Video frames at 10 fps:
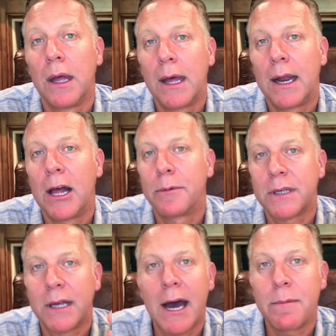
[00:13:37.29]
and it helps
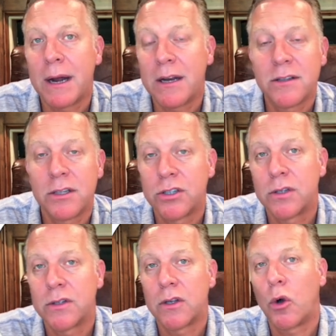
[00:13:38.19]
guide my
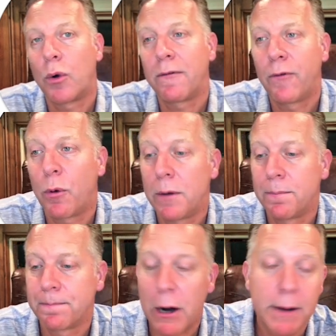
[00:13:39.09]
decisions going forward.
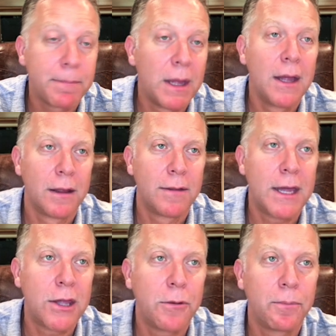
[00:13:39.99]
All right, thank you.